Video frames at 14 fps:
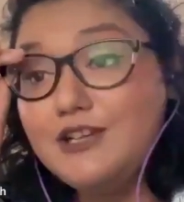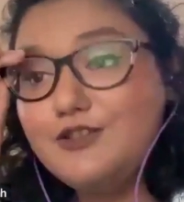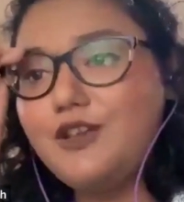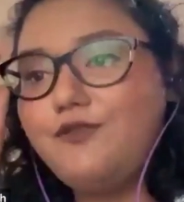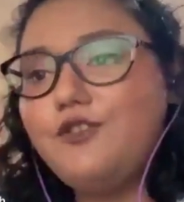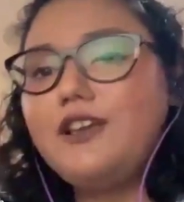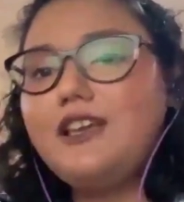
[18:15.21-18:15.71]

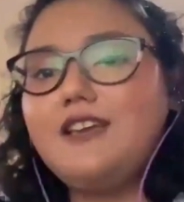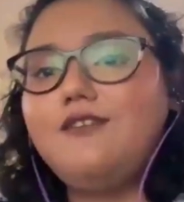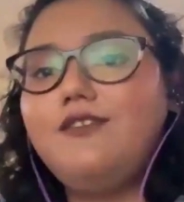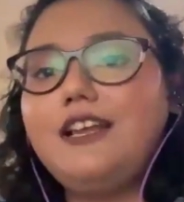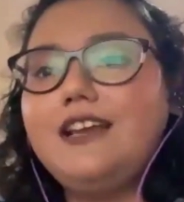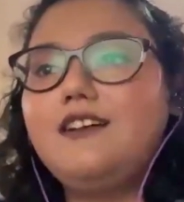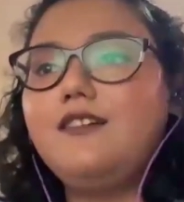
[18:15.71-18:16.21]
So, if you give
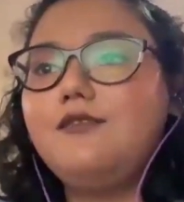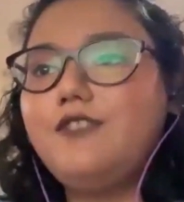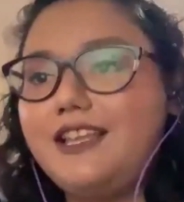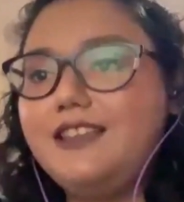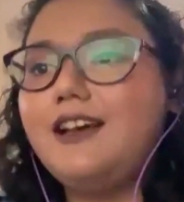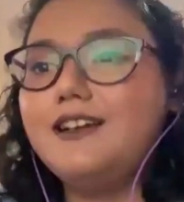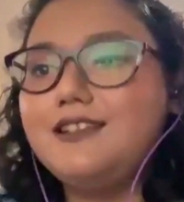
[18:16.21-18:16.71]
like a
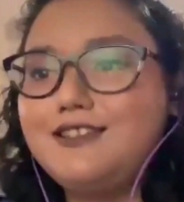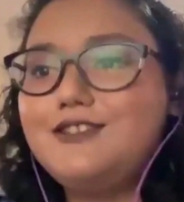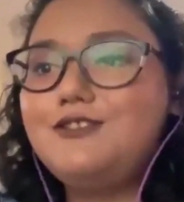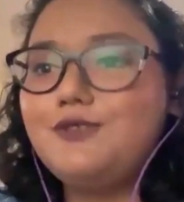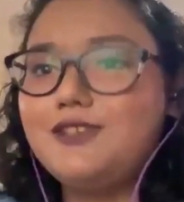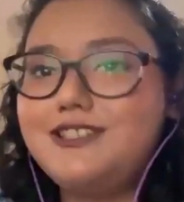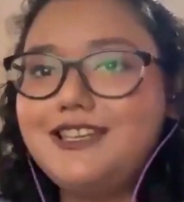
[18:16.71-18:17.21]
Vedas
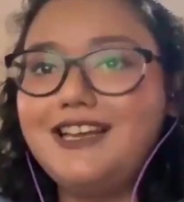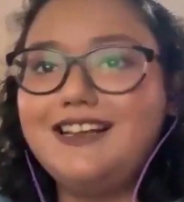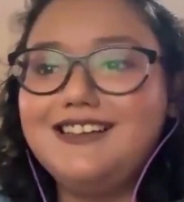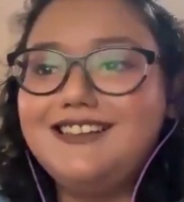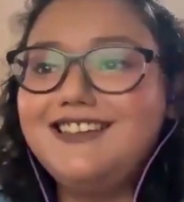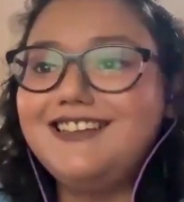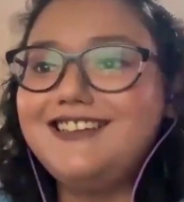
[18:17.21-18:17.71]
to a child,